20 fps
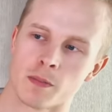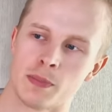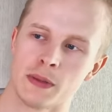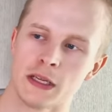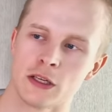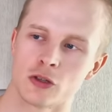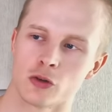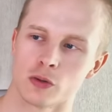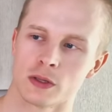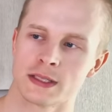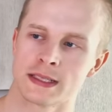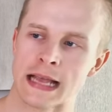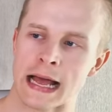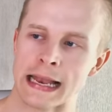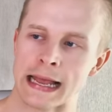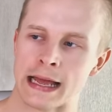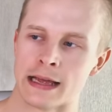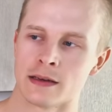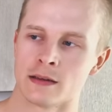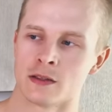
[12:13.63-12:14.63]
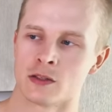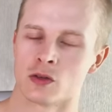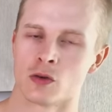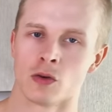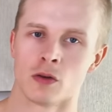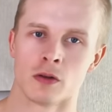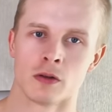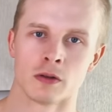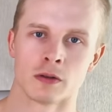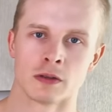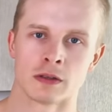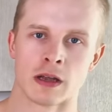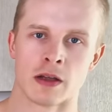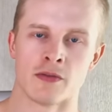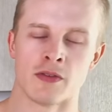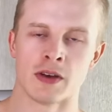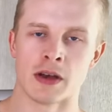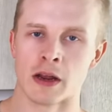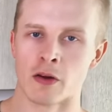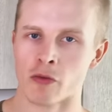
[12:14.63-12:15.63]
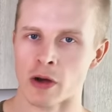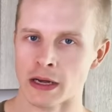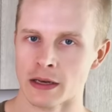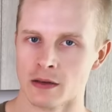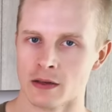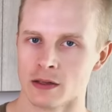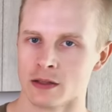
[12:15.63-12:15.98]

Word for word: beetroot salad. It's called uh, vinaigrette.